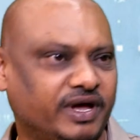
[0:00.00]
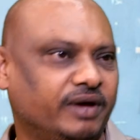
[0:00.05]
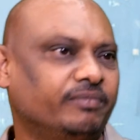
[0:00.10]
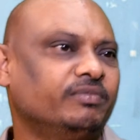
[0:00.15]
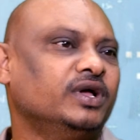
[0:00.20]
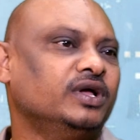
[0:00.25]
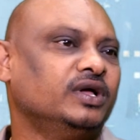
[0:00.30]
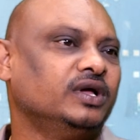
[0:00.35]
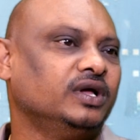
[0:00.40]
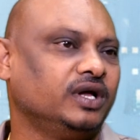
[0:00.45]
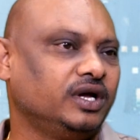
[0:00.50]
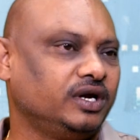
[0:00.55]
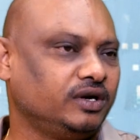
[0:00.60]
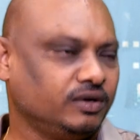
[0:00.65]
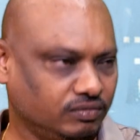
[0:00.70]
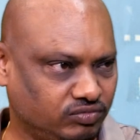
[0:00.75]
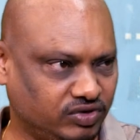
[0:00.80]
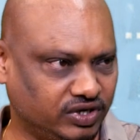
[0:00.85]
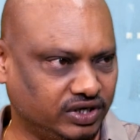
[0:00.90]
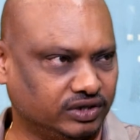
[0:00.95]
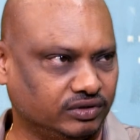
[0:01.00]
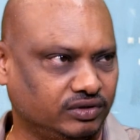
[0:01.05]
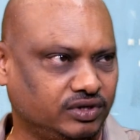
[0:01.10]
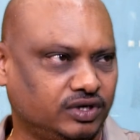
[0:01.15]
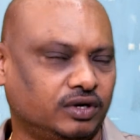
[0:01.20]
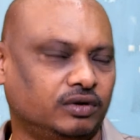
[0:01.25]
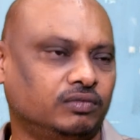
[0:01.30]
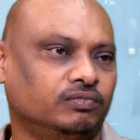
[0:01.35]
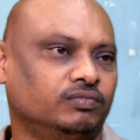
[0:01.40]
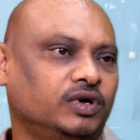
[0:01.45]
ma'am. And
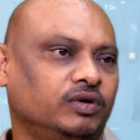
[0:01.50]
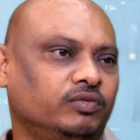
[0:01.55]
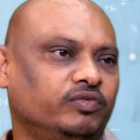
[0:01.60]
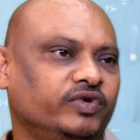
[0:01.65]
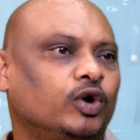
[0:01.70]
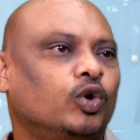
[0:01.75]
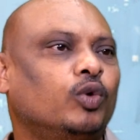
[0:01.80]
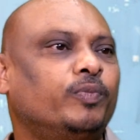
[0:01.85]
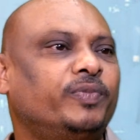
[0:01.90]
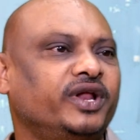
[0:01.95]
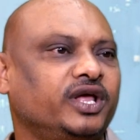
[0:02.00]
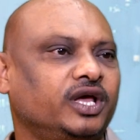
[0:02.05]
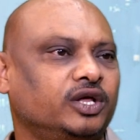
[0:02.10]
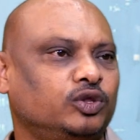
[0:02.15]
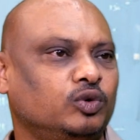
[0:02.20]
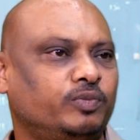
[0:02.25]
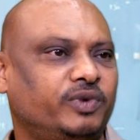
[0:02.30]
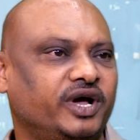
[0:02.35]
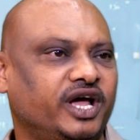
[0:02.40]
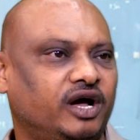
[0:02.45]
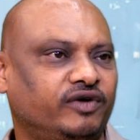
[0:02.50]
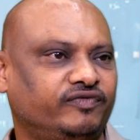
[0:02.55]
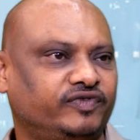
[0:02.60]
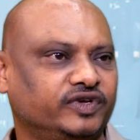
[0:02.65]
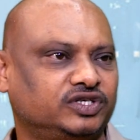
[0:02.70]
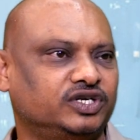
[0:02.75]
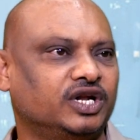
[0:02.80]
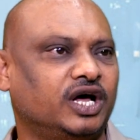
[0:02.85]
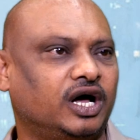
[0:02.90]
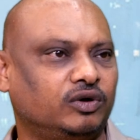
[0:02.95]
we are opening a Dubai
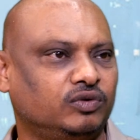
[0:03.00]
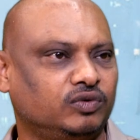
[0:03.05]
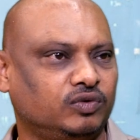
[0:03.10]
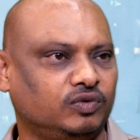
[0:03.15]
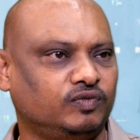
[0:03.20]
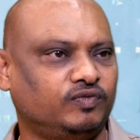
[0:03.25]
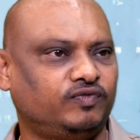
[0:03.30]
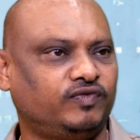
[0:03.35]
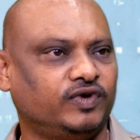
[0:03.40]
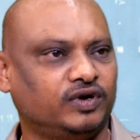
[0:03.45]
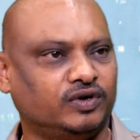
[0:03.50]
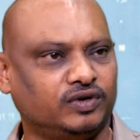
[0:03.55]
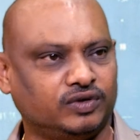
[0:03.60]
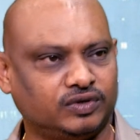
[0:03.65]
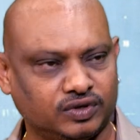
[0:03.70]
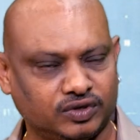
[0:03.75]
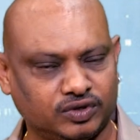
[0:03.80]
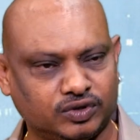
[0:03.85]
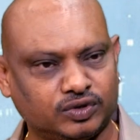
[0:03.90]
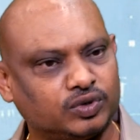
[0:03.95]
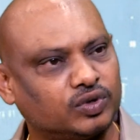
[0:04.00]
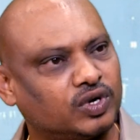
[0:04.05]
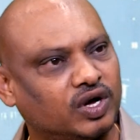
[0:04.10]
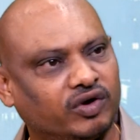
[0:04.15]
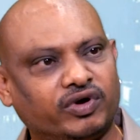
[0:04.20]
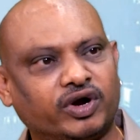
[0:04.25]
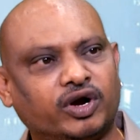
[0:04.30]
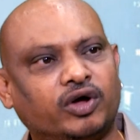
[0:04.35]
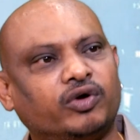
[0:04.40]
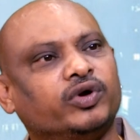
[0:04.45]
office now for to
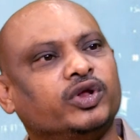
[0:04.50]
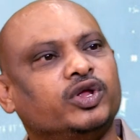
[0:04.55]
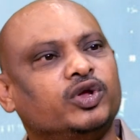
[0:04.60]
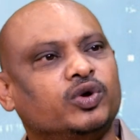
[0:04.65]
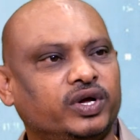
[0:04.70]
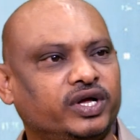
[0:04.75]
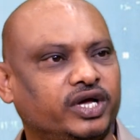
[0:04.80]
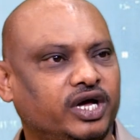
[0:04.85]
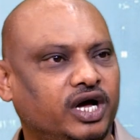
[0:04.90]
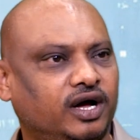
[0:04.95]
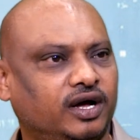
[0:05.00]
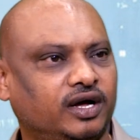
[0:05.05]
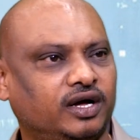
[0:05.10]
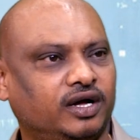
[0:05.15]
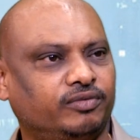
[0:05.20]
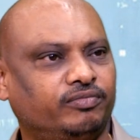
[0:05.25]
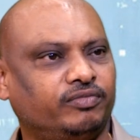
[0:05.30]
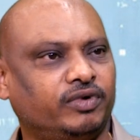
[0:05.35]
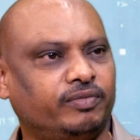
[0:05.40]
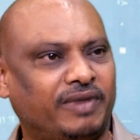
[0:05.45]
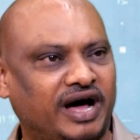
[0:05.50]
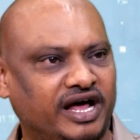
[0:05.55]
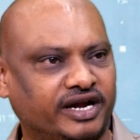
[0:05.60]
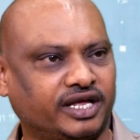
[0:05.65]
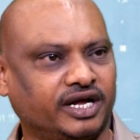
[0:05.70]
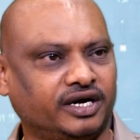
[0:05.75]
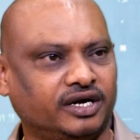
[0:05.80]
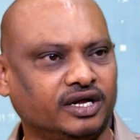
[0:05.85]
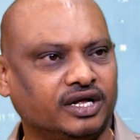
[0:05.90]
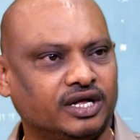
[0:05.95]
cover our UAE
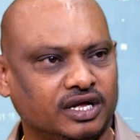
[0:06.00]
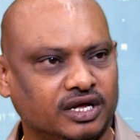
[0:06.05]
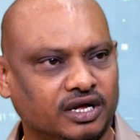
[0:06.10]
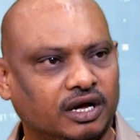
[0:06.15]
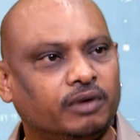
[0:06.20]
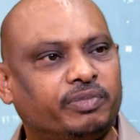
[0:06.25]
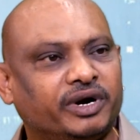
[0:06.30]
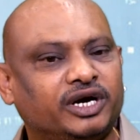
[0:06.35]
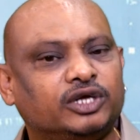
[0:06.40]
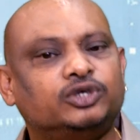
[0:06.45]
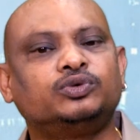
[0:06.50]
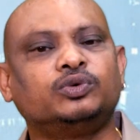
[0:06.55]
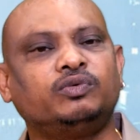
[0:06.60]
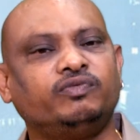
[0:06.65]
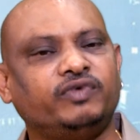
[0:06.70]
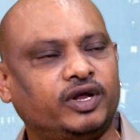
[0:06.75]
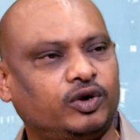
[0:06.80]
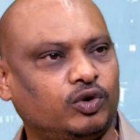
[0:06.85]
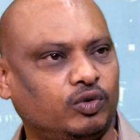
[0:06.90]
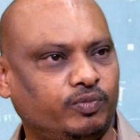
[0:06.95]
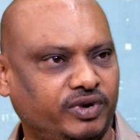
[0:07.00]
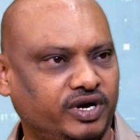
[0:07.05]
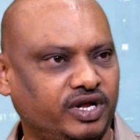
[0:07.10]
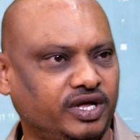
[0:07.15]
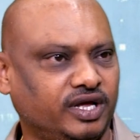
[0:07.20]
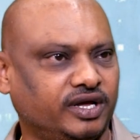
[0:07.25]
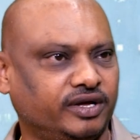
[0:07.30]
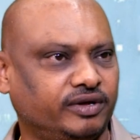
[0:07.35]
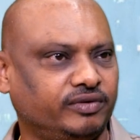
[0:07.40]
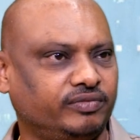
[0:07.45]
market. Pretty soon we are
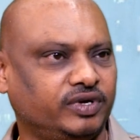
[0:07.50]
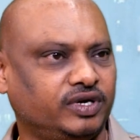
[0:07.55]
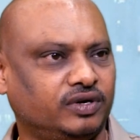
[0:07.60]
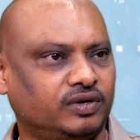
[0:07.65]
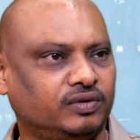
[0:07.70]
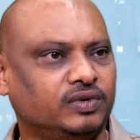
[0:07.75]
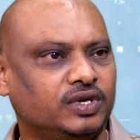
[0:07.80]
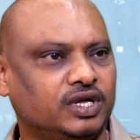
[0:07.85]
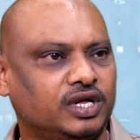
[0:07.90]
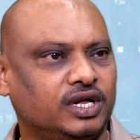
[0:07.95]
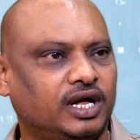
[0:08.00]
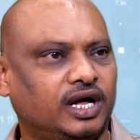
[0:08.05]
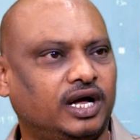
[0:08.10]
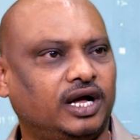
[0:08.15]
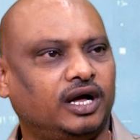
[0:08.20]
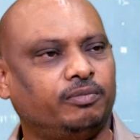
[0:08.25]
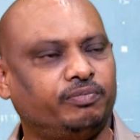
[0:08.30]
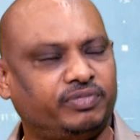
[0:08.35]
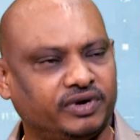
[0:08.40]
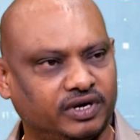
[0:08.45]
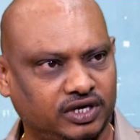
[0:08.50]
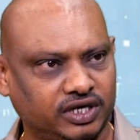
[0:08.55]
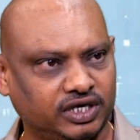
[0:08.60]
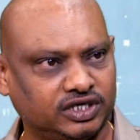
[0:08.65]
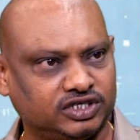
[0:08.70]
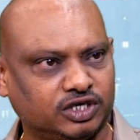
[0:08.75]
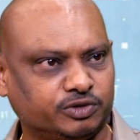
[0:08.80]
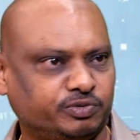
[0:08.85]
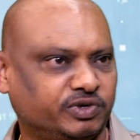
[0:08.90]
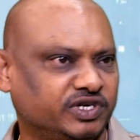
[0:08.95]
opening a Asia